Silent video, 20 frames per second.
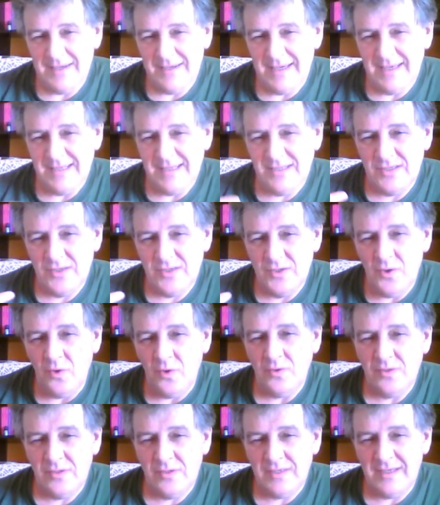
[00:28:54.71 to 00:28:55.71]
is
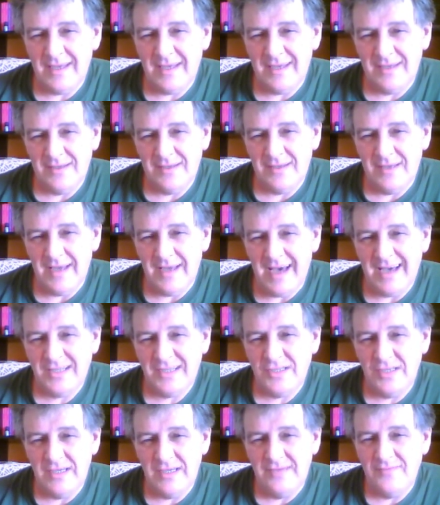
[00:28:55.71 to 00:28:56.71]
not
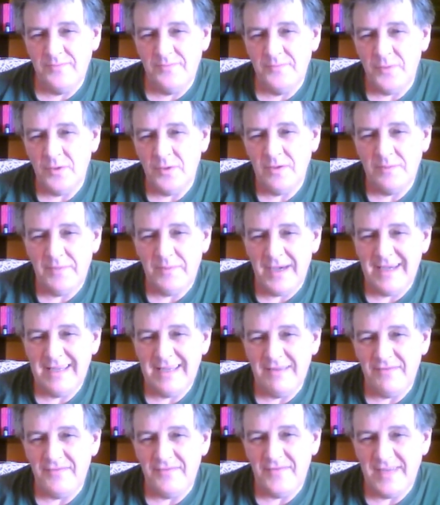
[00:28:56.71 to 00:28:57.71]
actually even bothered by any